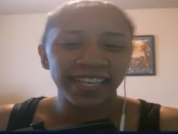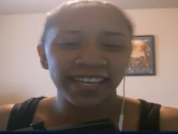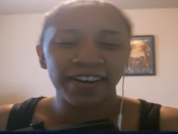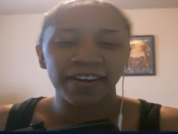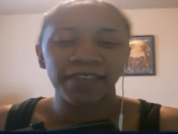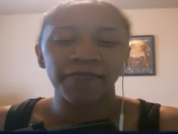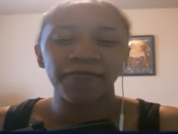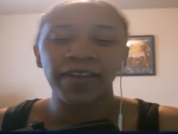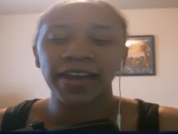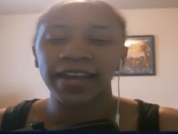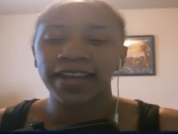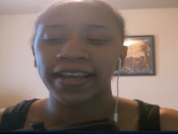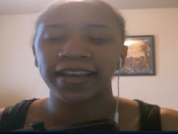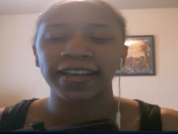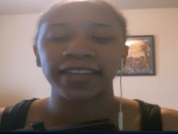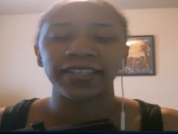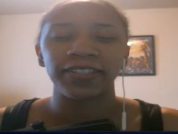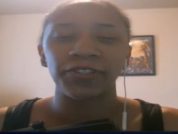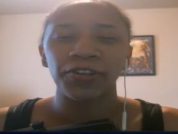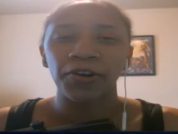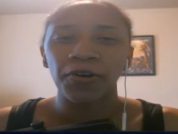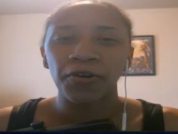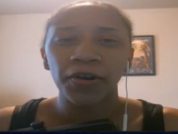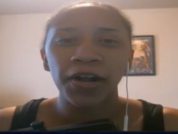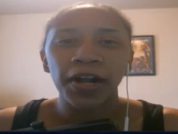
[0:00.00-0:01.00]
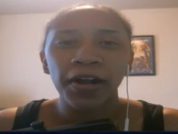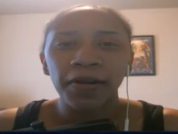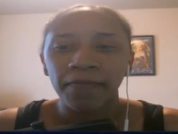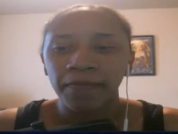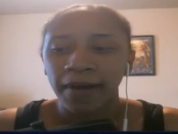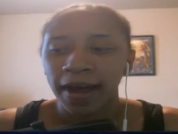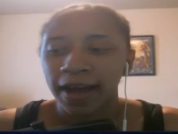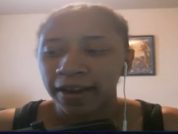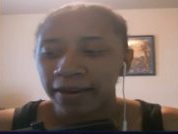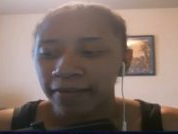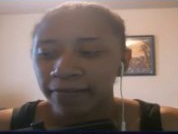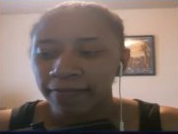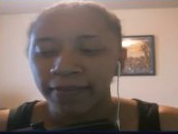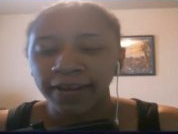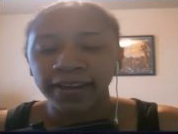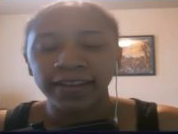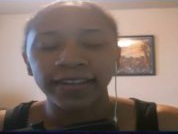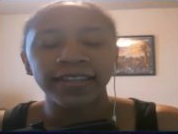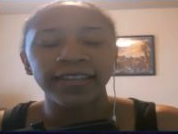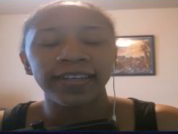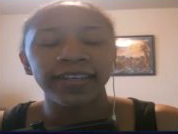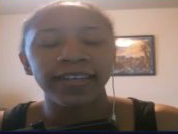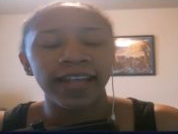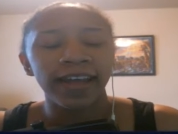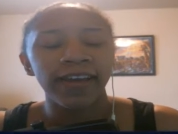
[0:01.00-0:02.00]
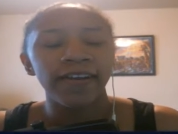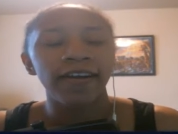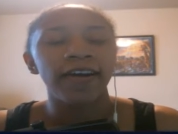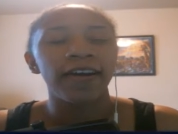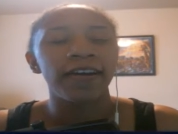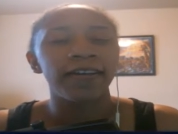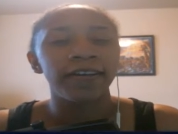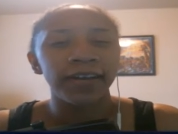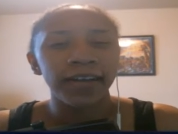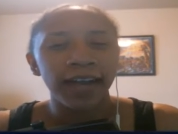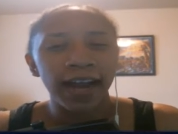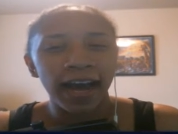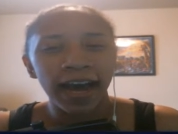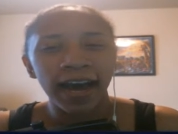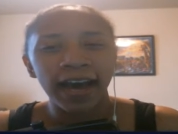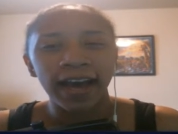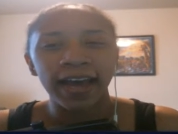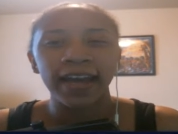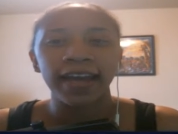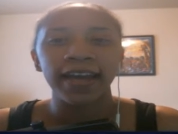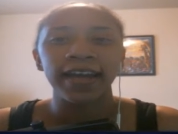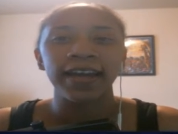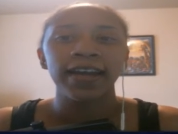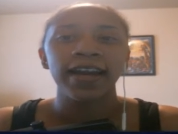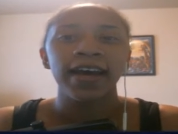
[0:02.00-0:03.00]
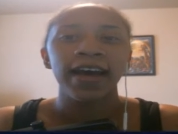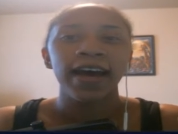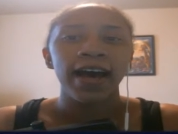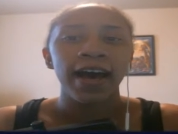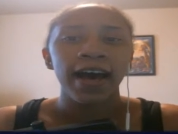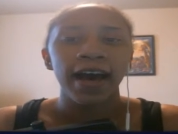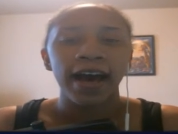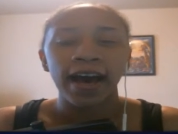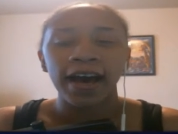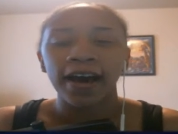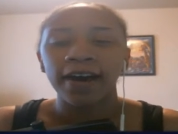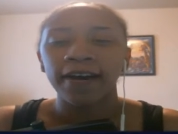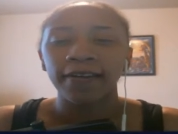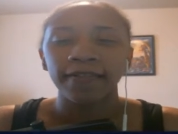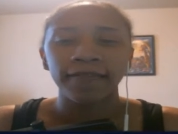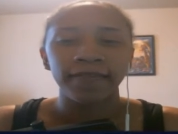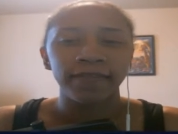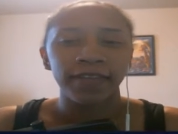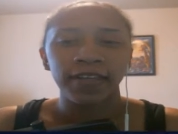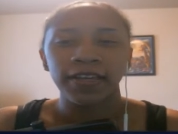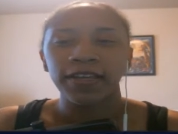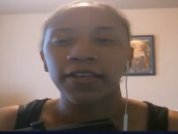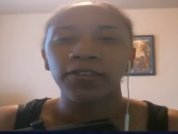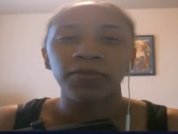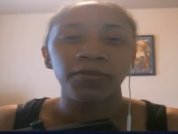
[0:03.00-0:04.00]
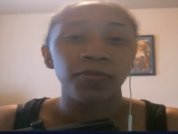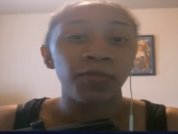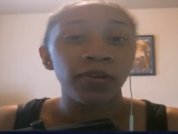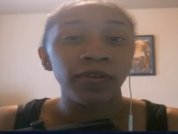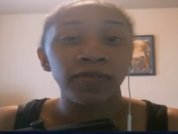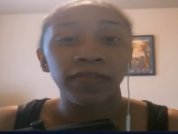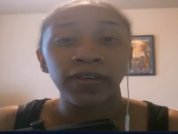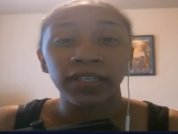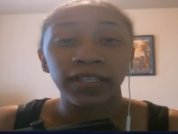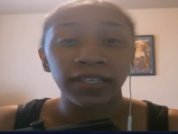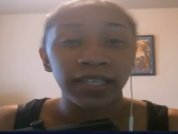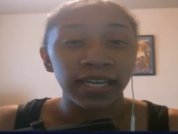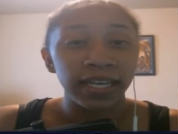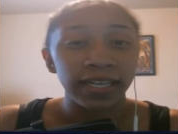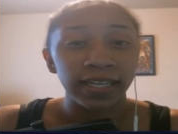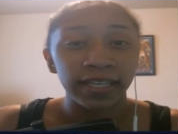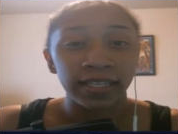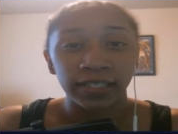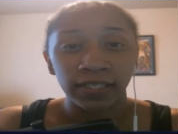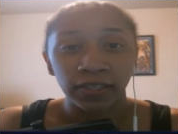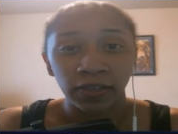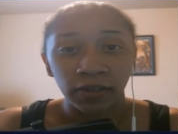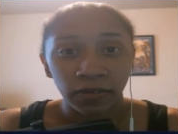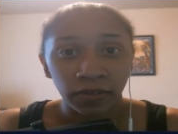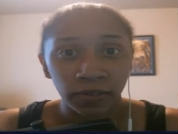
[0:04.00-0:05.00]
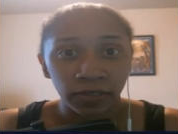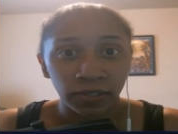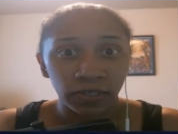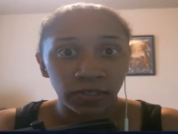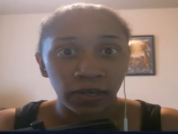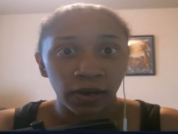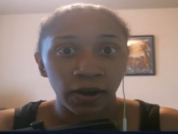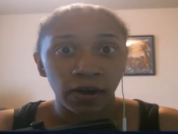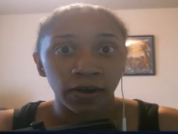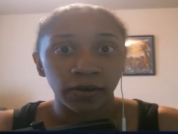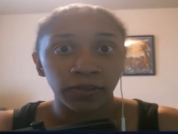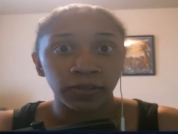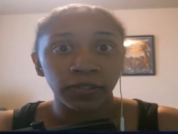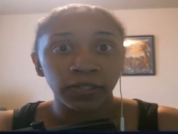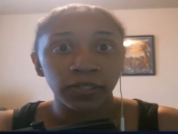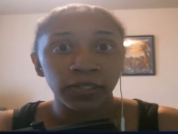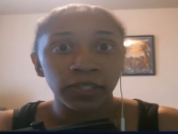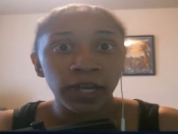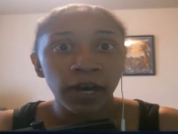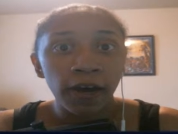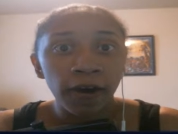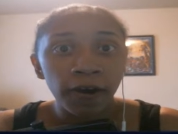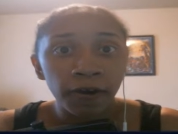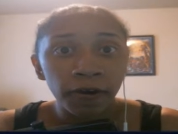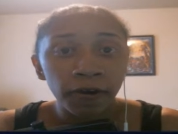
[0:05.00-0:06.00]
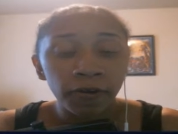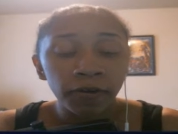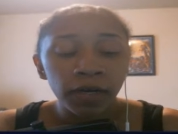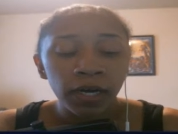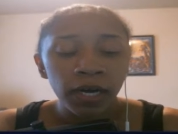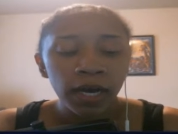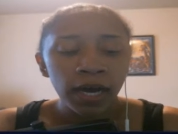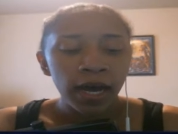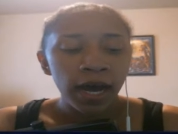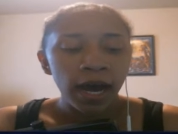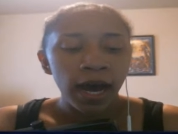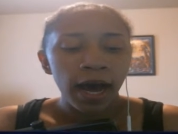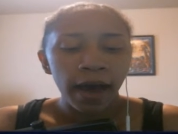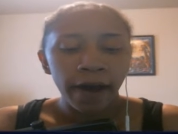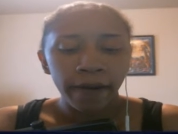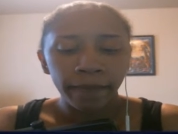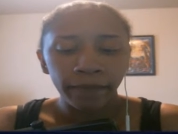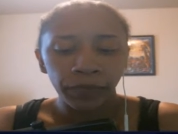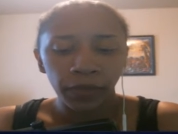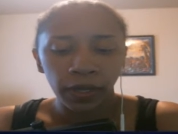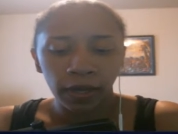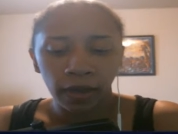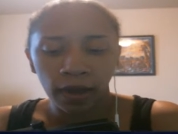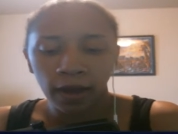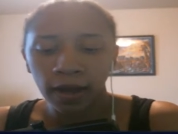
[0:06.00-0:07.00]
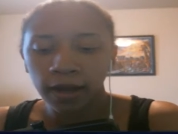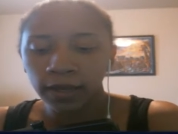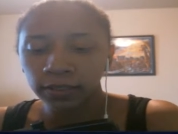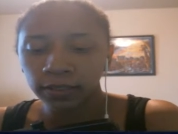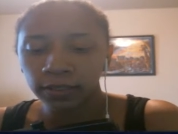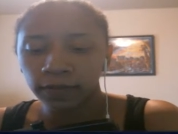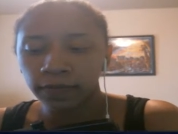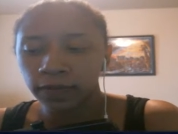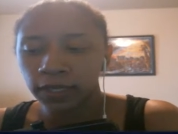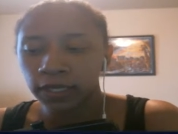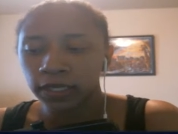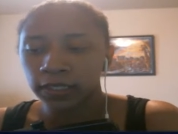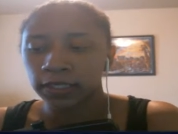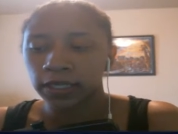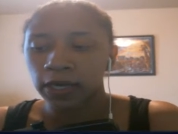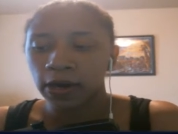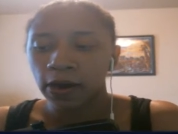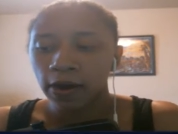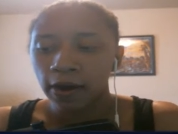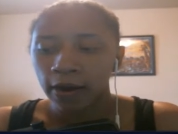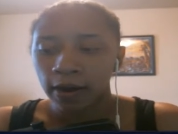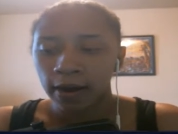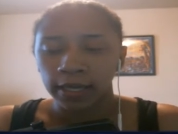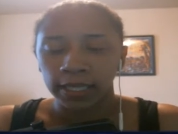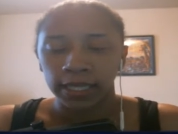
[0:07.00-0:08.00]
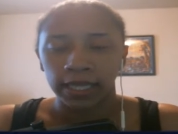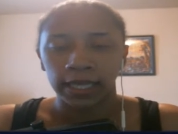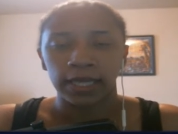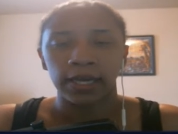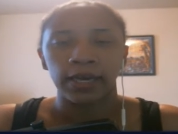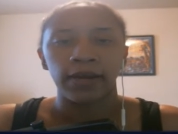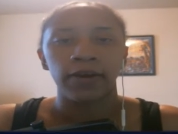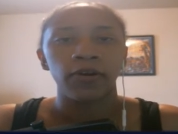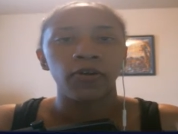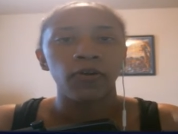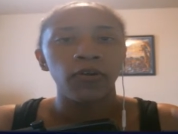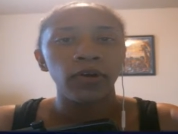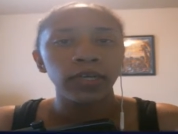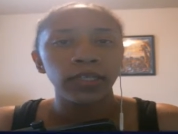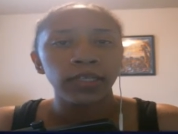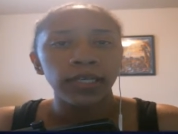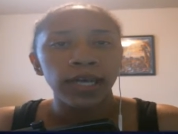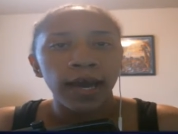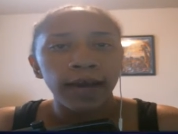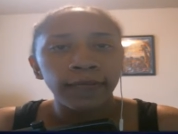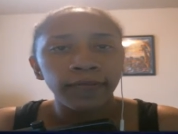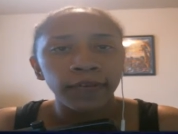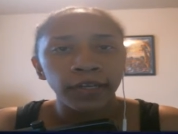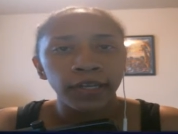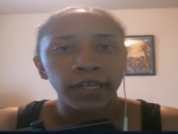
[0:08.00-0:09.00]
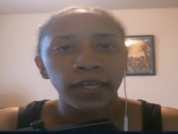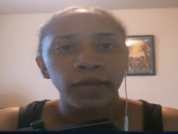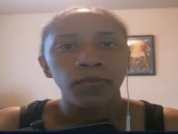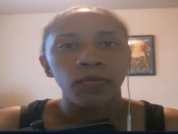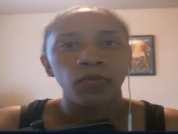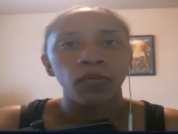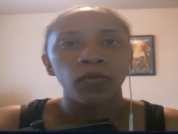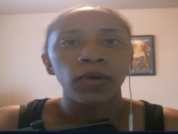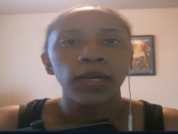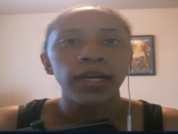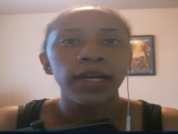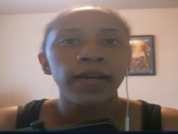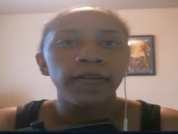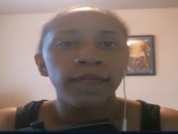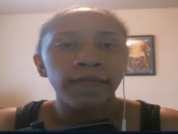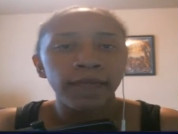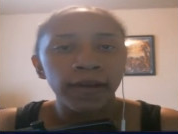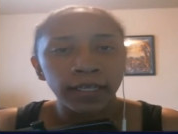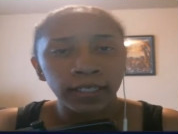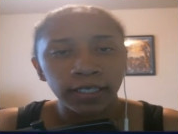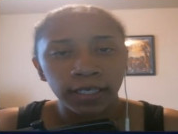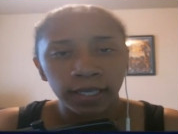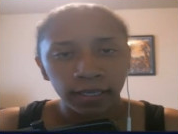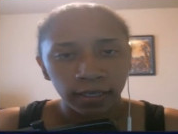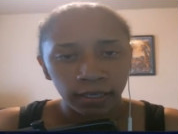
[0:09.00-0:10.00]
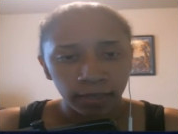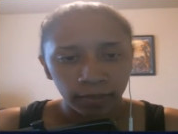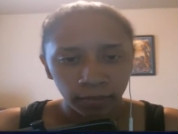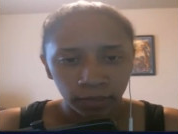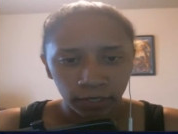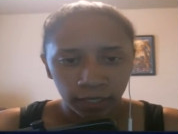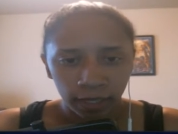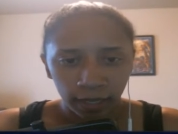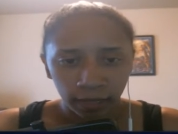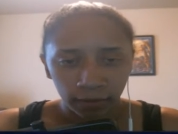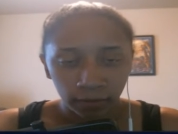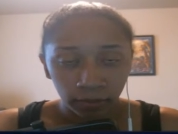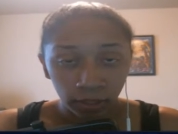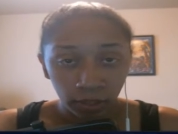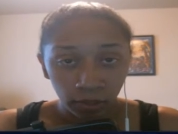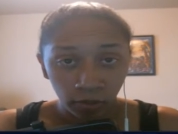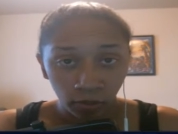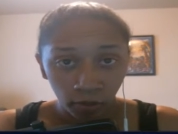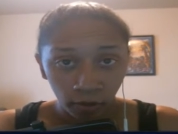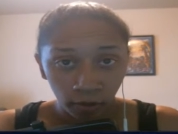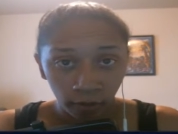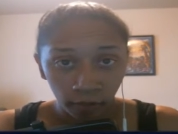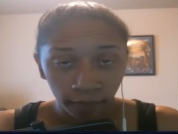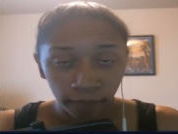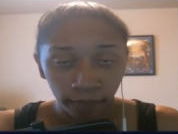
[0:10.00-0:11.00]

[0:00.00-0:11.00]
know, making a joke about it, but there are nine of these movies in the series, y'all. So, um, the cons of this are that they're going to have to keep reinventing themselves in order